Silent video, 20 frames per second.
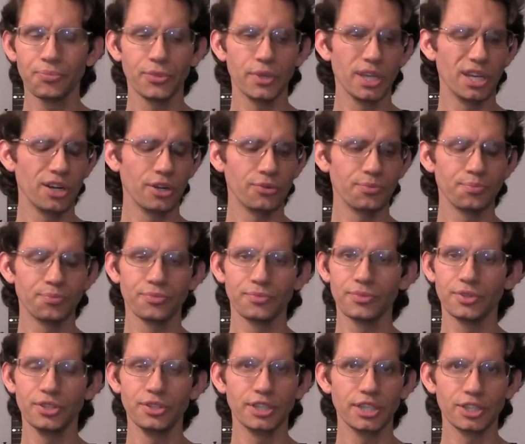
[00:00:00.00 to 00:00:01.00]
You
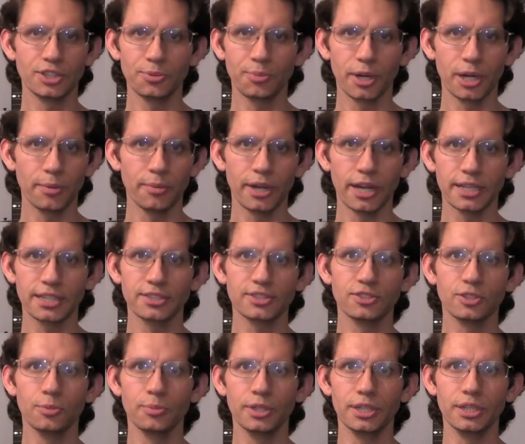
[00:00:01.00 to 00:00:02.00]
can get your money back. It's
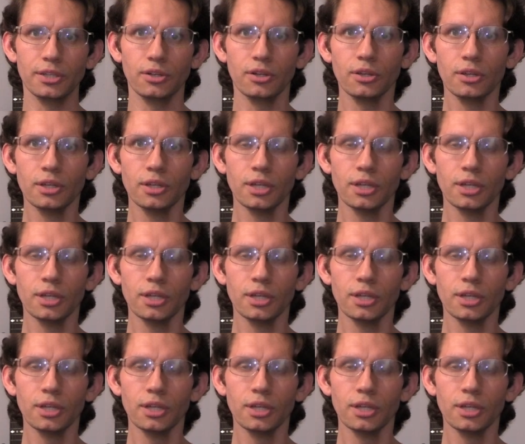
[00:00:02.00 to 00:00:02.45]
no big deal.